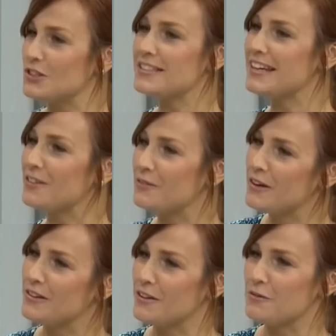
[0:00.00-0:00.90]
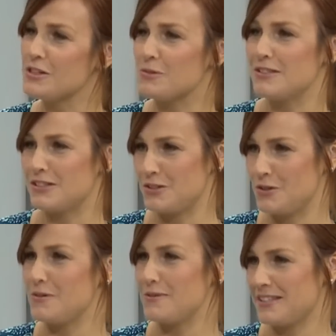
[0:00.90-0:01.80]
You're just down the road at the Richmond
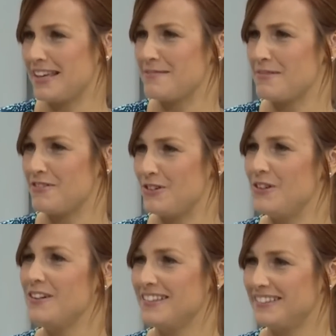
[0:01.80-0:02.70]
store, we were saying before.